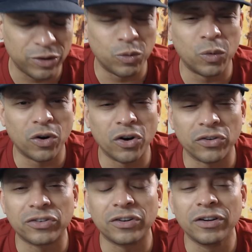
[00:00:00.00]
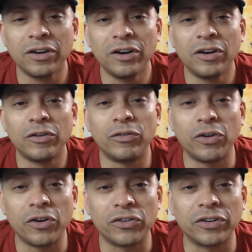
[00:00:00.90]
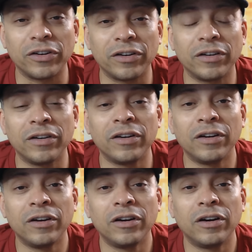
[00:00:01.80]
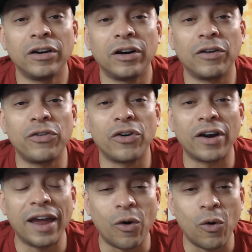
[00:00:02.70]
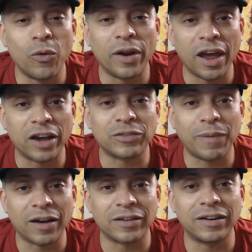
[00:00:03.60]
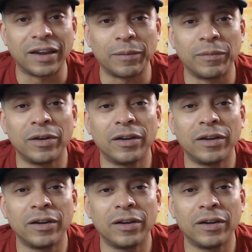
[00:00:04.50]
worst version of your own Xbox game.